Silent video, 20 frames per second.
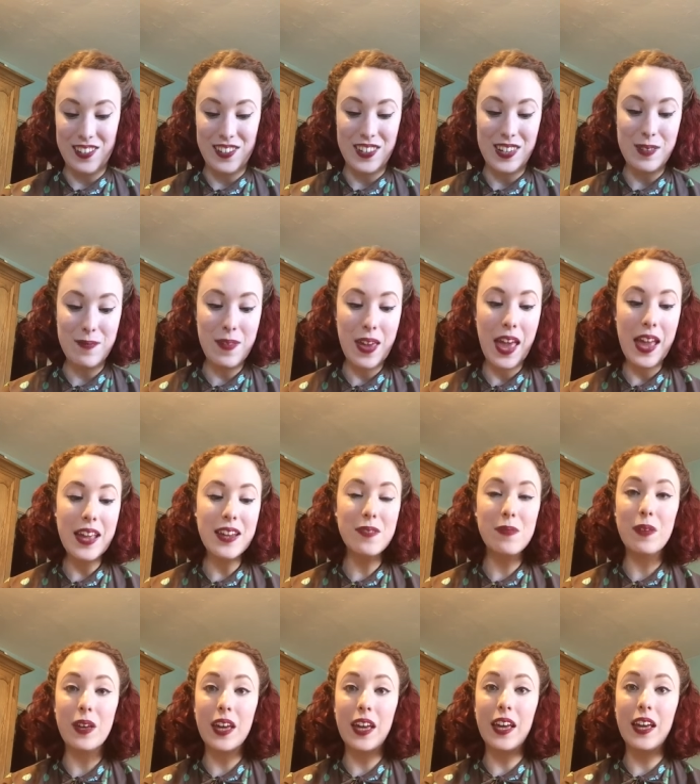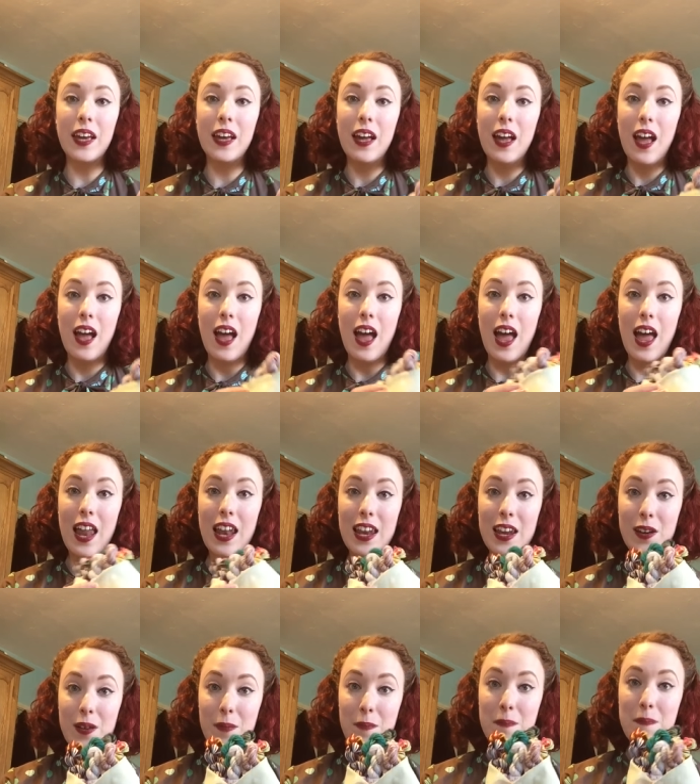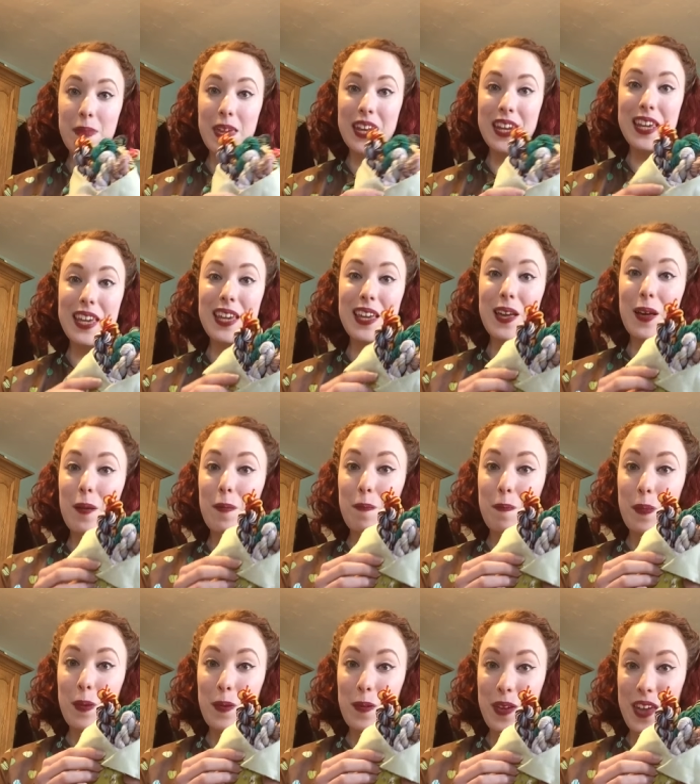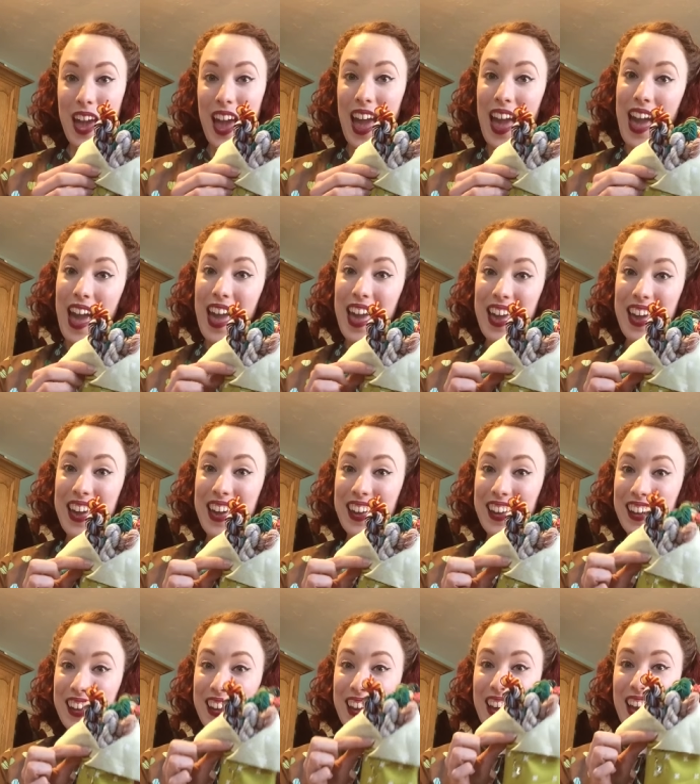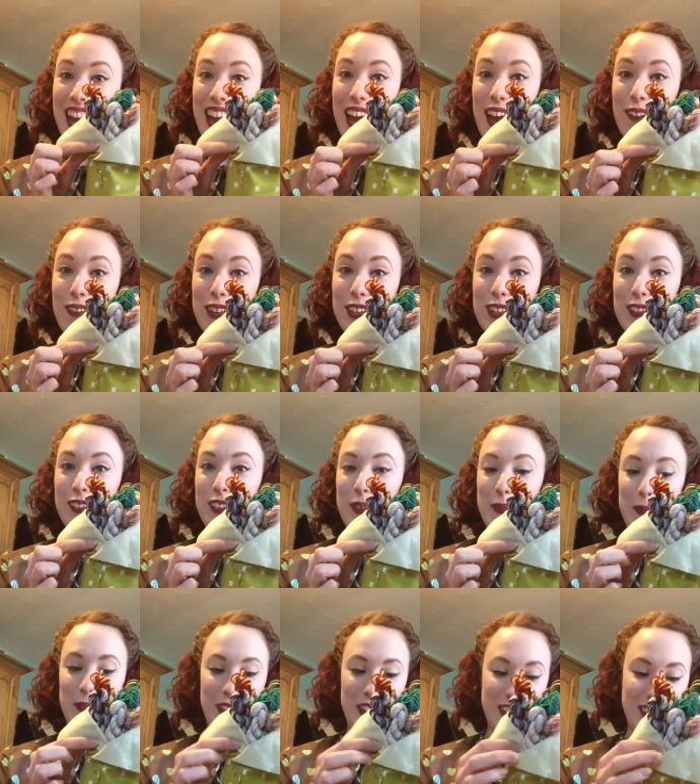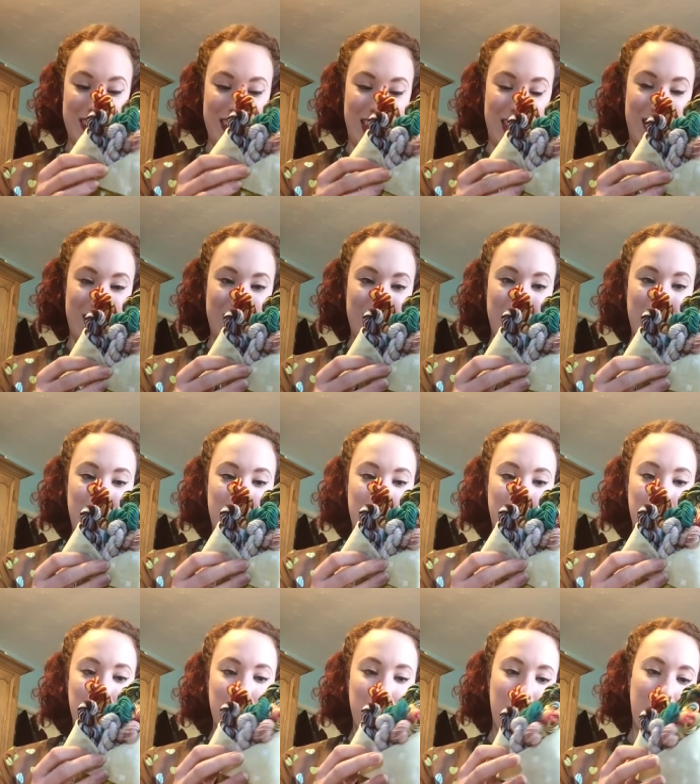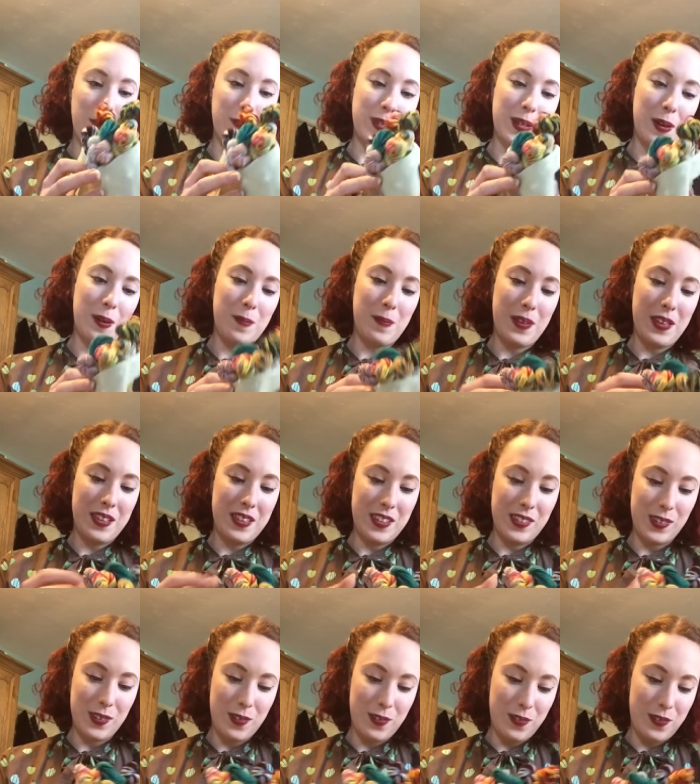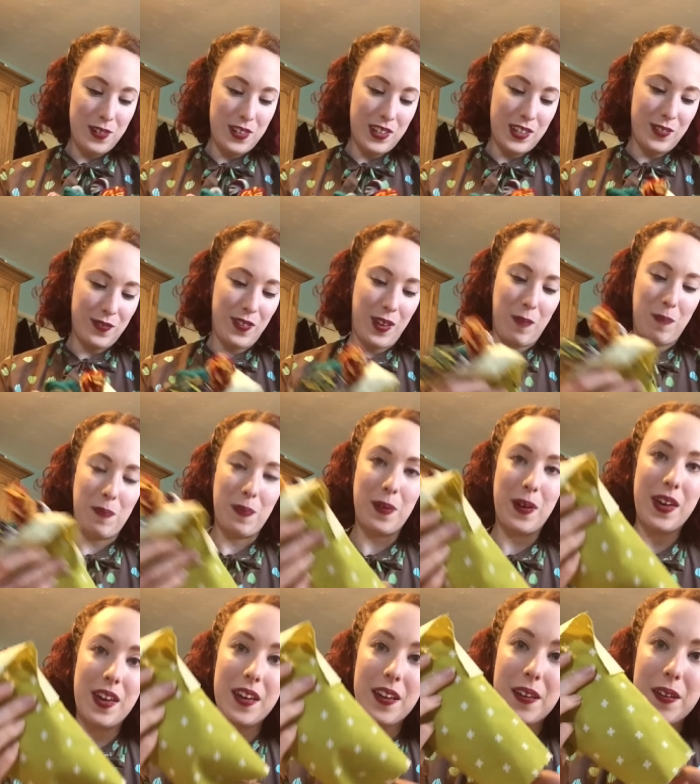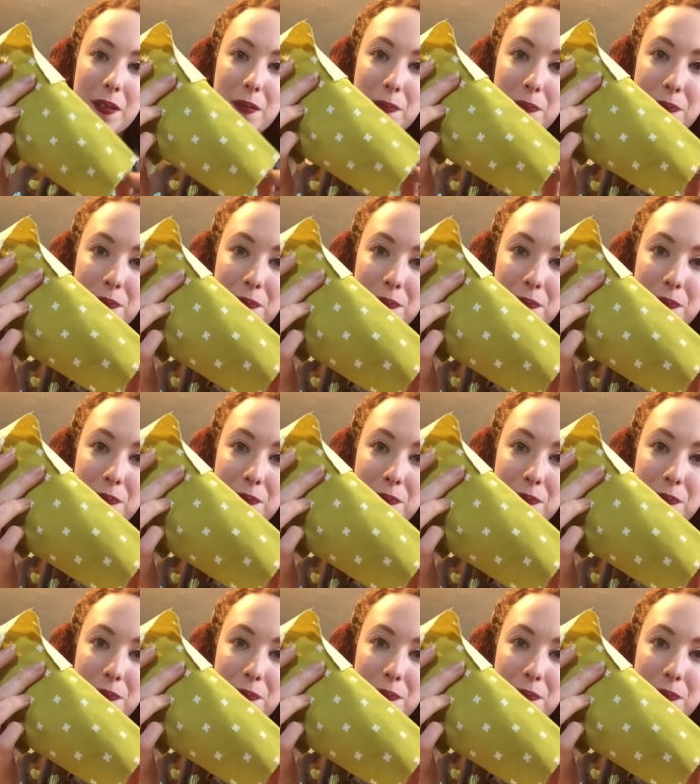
She made me a little mini bouquet. How adorable is that? All wrapped up in this gorgeous fabric.